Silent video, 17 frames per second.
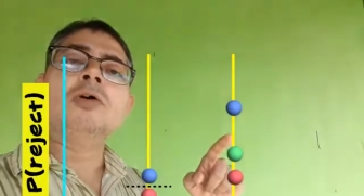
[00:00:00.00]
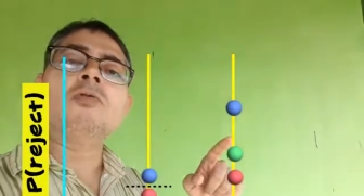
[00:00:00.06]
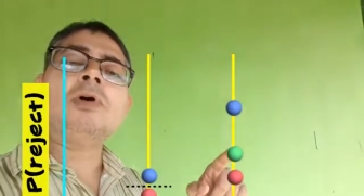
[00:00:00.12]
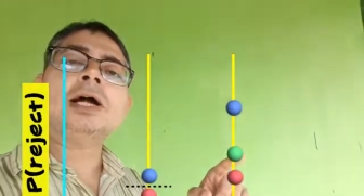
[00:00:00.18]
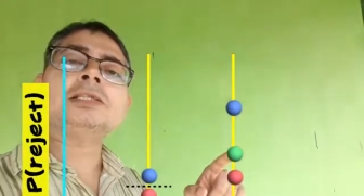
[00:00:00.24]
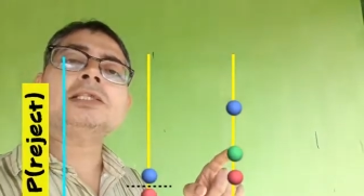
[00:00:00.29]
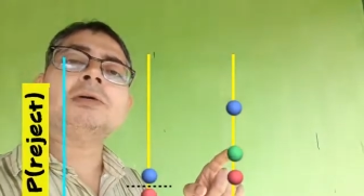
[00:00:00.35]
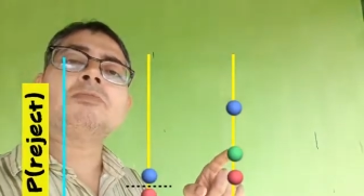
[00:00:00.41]

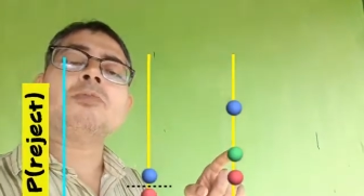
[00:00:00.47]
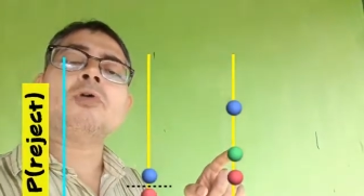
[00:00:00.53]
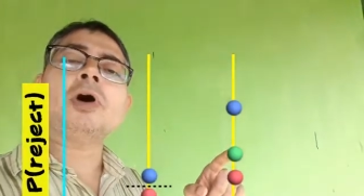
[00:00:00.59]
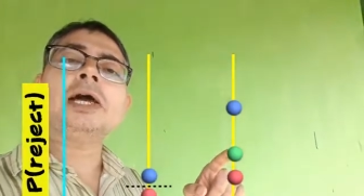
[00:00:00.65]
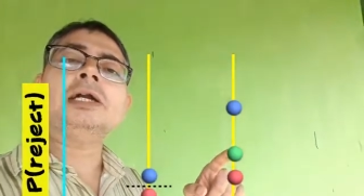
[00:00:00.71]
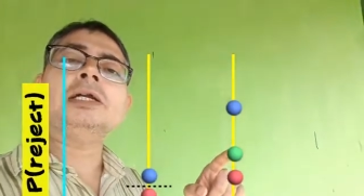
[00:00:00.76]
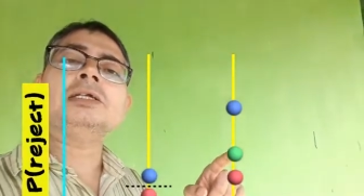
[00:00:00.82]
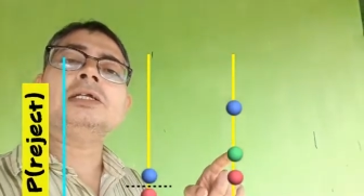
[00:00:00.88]
where the
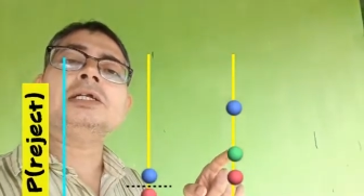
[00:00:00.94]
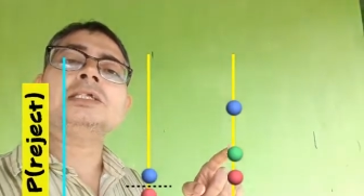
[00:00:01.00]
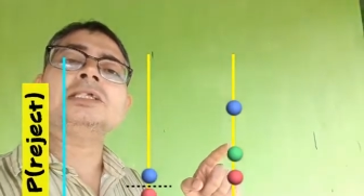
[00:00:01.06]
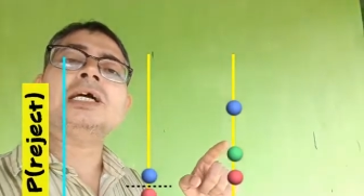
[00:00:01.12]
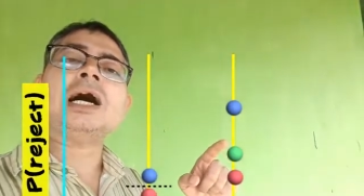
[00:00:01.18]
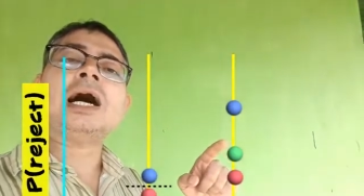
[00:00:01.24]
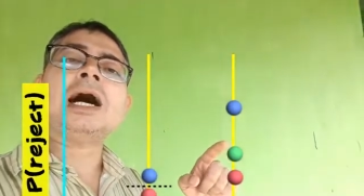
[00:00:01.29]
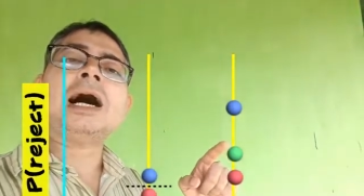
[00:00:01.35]
point
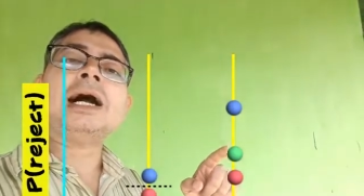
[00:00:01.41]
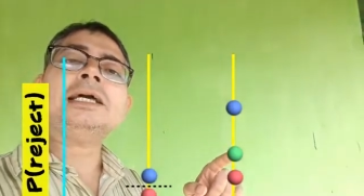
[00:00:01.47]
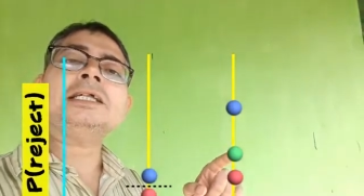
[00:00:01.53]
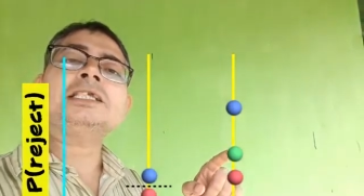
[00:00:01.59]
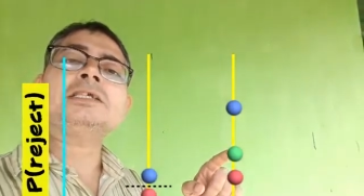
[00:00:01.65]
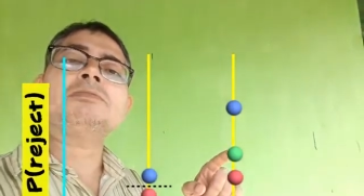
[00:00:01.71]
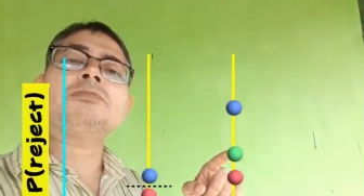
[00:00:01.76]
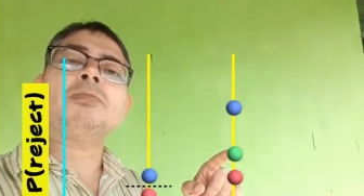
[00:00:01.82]
is the
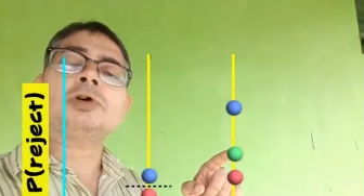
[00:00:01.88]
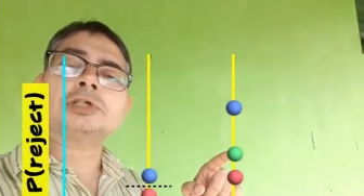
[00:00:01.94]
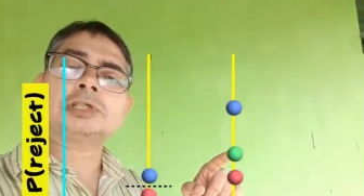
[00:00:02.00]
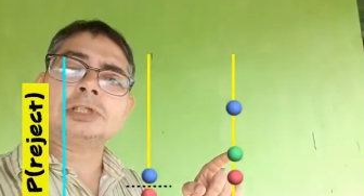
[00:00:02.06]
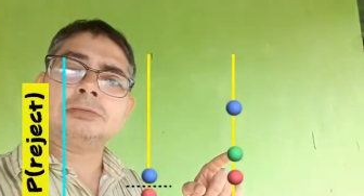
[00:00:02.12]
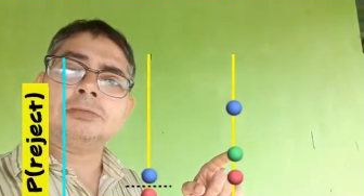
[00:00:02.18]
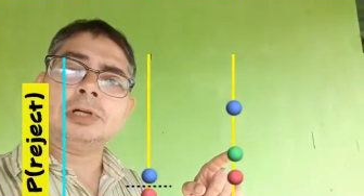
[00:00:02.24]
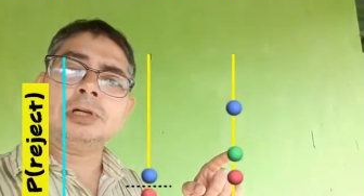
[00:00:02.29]
highest
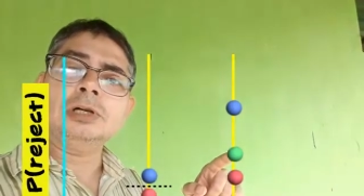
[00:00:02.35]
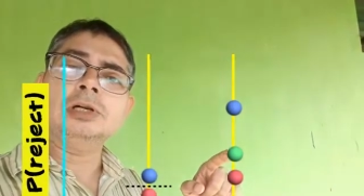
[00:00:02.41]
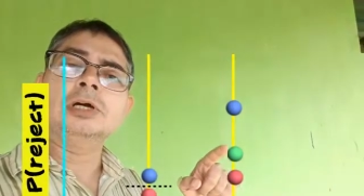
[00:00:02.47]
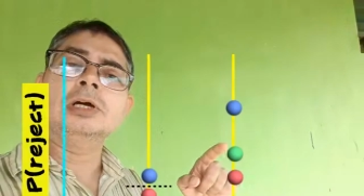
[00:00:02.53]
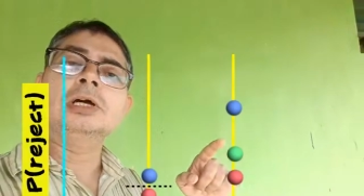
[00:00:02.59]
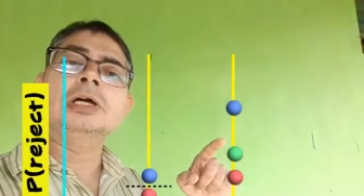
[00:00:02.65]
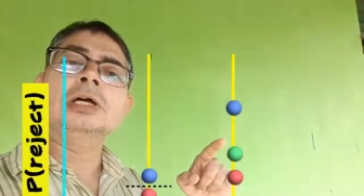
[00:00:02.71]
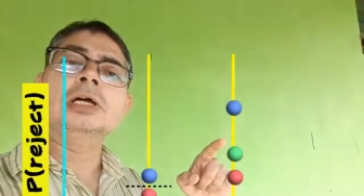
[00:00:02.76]
possible
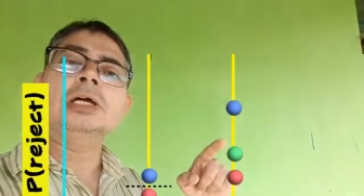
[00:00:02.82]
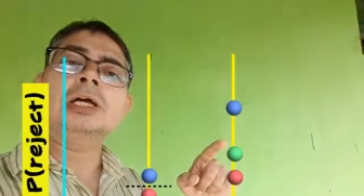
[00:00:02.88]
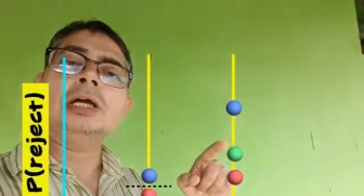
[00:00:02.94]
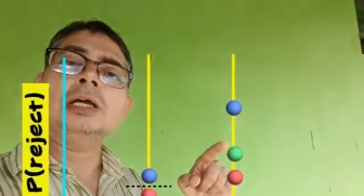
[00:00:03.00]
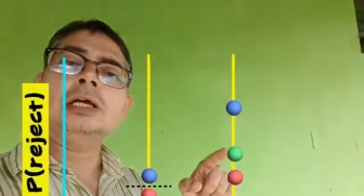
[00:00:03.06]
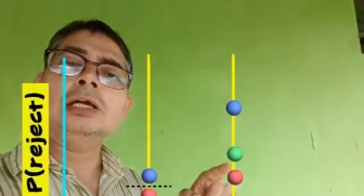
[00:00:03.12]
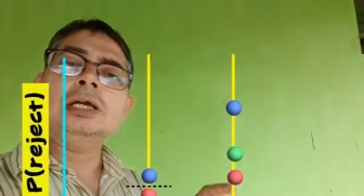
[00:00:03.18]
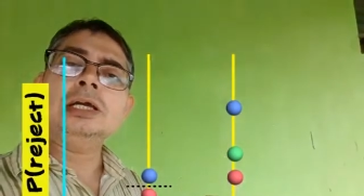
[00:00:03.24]

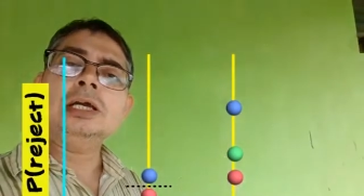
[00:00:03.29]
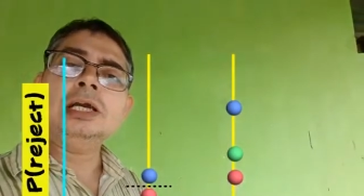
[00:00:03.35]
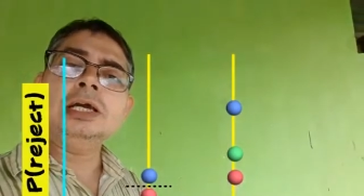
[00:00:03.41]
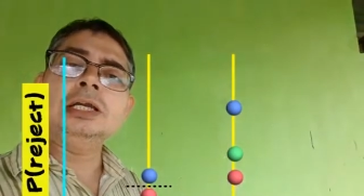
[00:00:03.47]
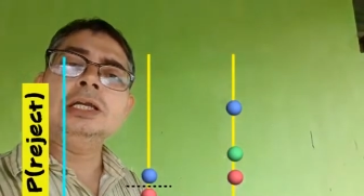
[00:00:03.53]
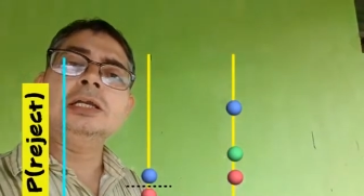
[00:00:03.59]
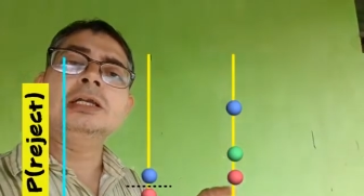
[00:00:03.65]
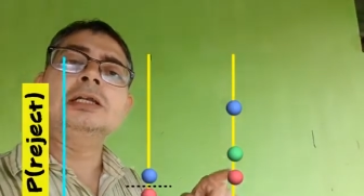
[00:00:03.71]

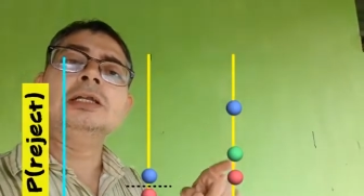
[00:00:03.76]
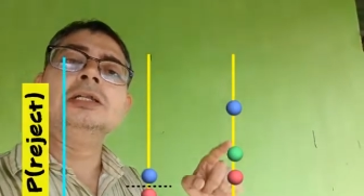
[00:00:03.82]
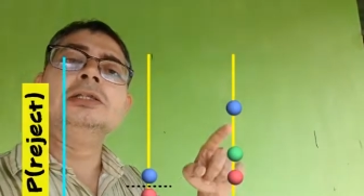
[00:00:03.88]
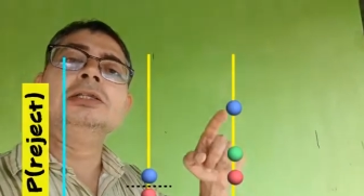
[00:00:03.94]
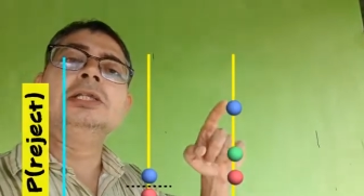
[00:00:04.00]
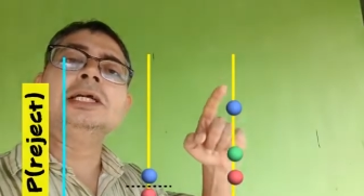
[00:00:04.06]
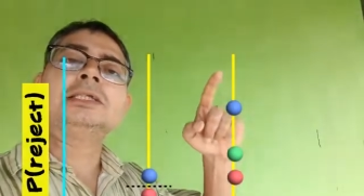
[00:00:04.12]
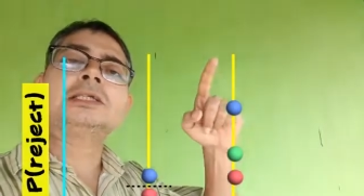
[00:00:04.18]
in
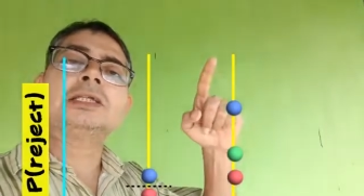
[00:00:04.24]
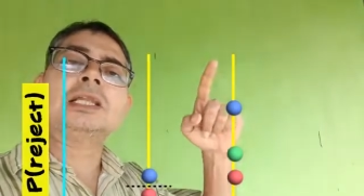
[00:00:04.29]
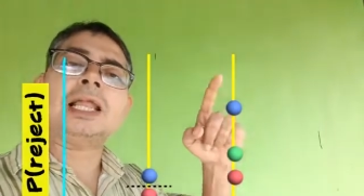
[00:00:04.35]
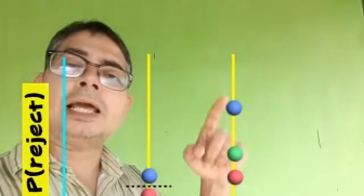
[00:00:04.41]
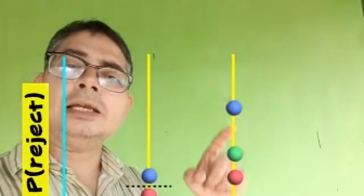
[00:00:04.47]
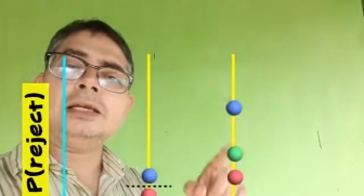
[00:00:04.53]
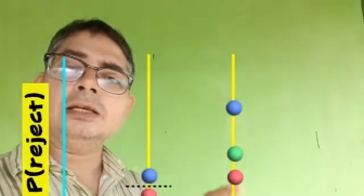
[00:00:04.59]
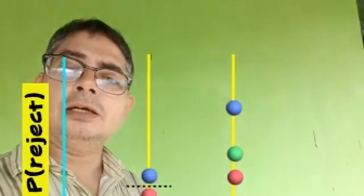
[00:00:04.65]
this
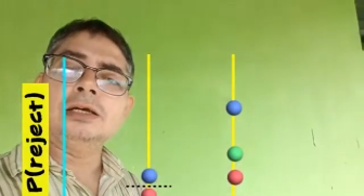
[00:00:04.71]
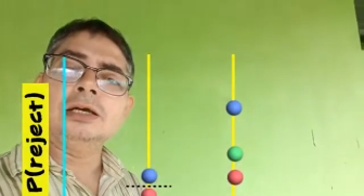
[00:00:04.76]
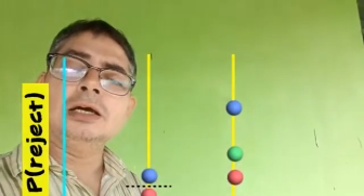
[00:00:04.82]
line.